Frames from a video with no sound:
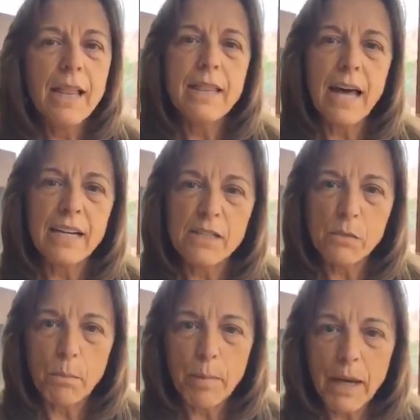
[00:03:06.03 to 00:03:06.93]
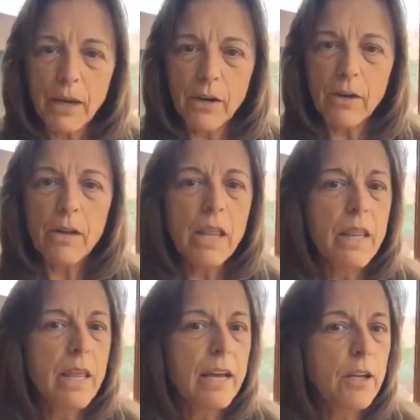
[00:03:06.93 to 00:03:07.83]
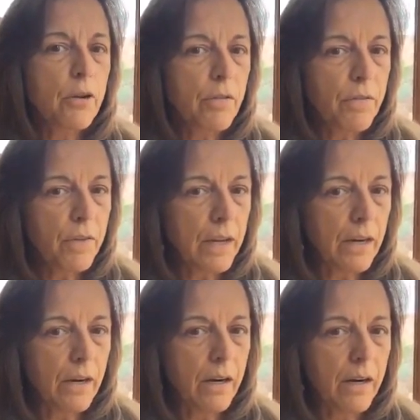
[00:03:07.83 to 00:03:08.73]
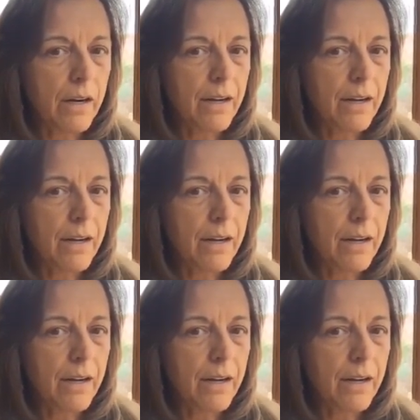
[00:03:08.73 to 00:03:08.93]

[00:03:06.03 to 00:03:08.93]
that is bigger than your fear.